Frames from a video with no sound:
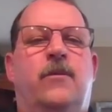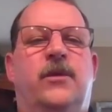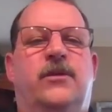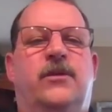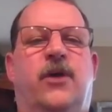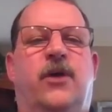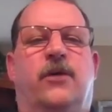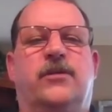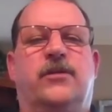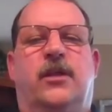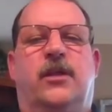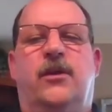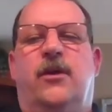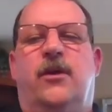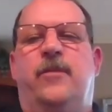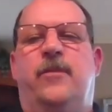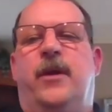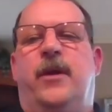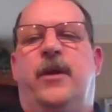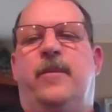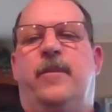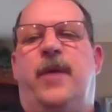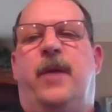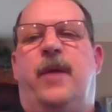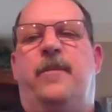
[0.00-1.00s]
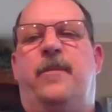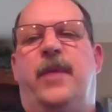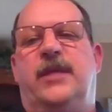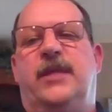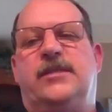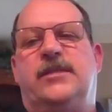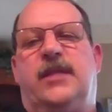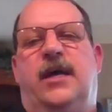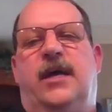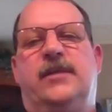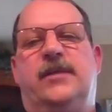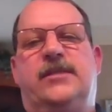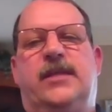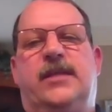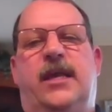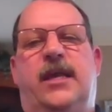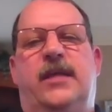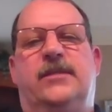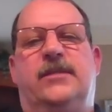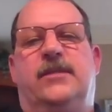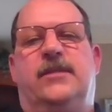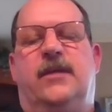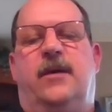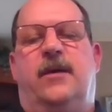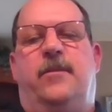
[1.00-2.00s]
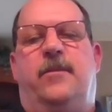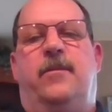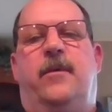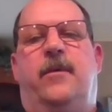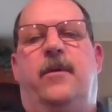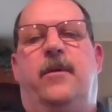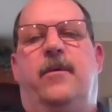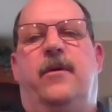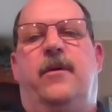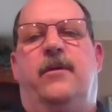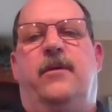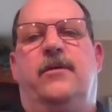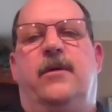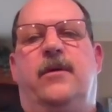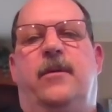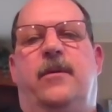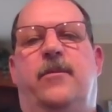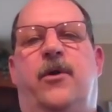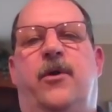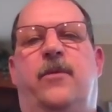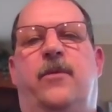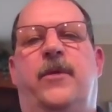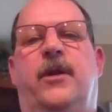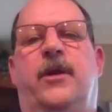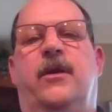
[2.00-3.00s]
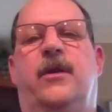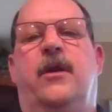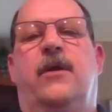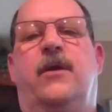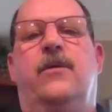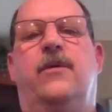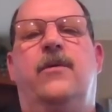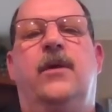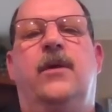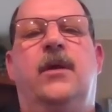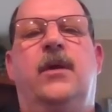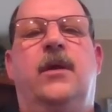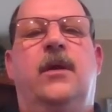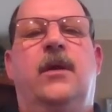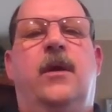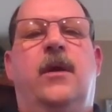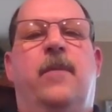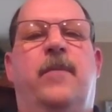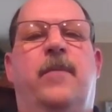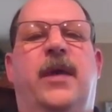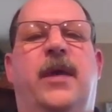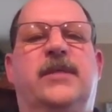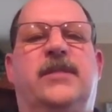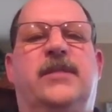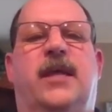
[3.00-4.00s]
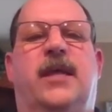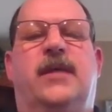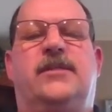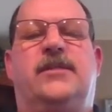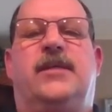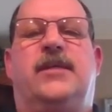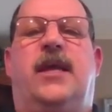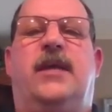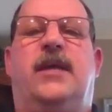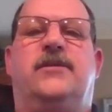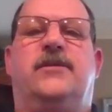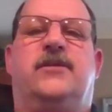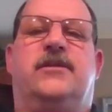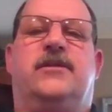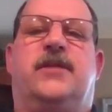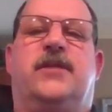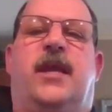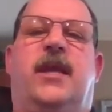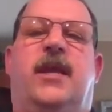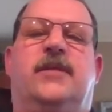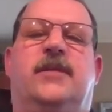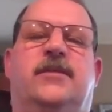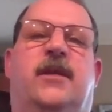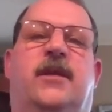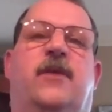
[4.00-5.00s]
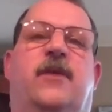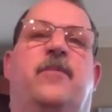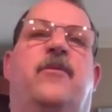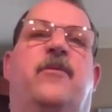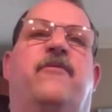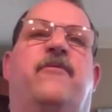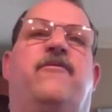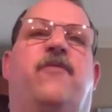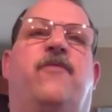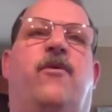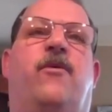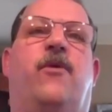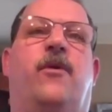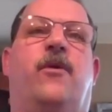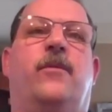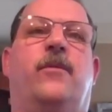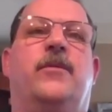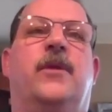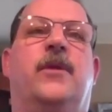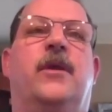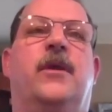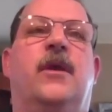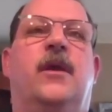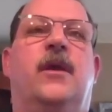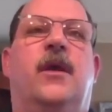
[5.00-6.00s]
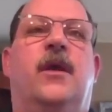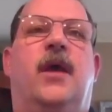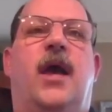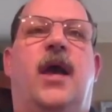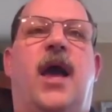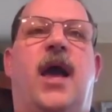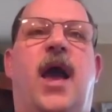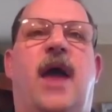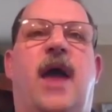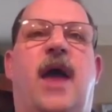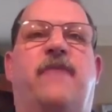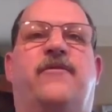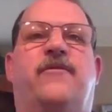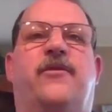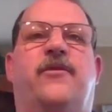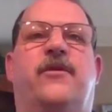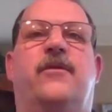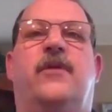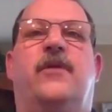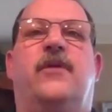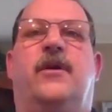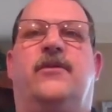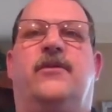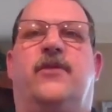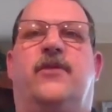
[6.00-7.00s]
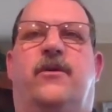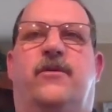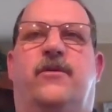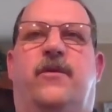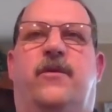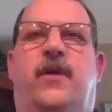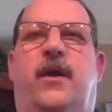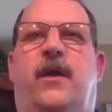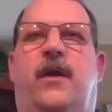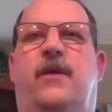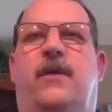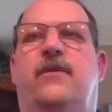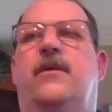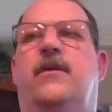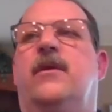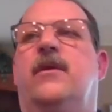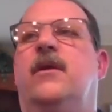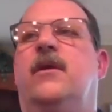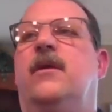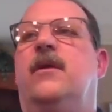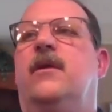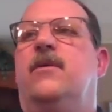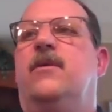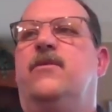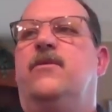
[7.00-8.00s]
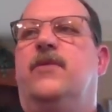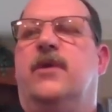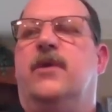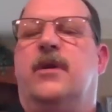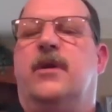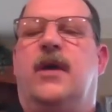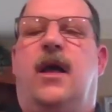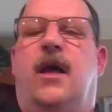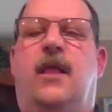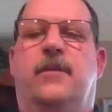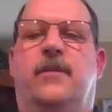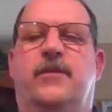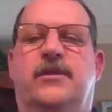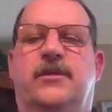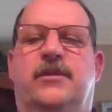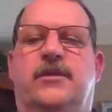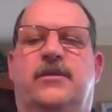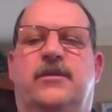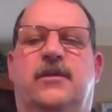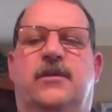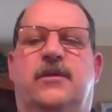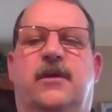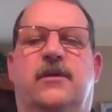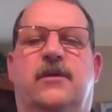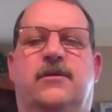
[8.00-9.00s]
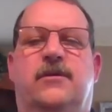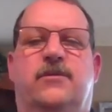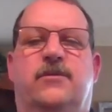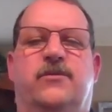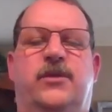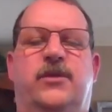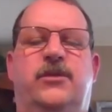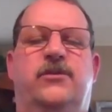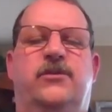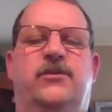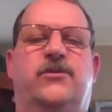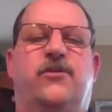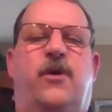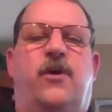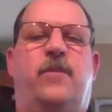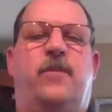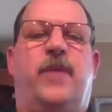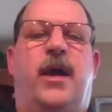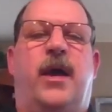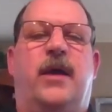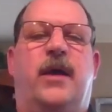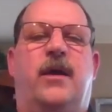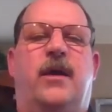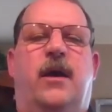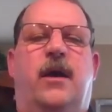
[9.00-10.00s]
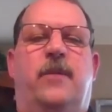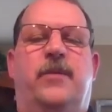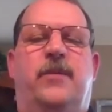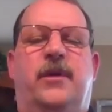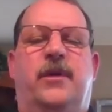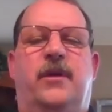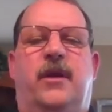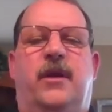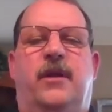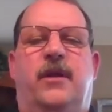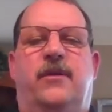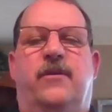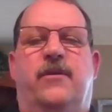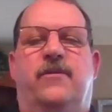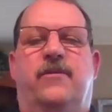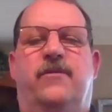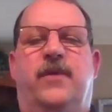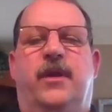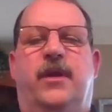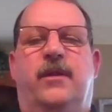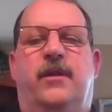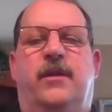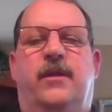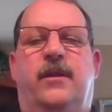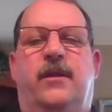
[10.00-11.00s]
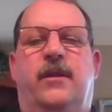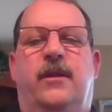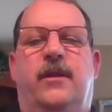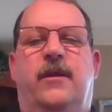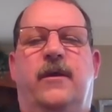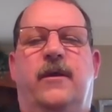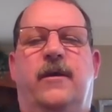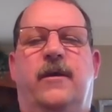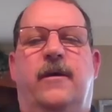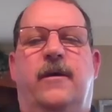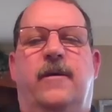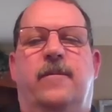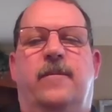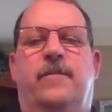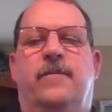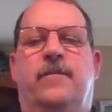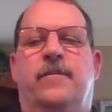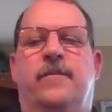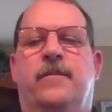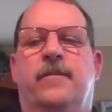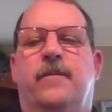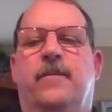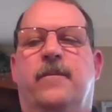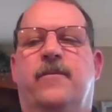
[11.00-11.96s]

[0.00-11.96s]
We talked a little bit about baseline scans a moment ago. Baseline scans are scans that are performed after a turnaround, when the column is when you start back up and the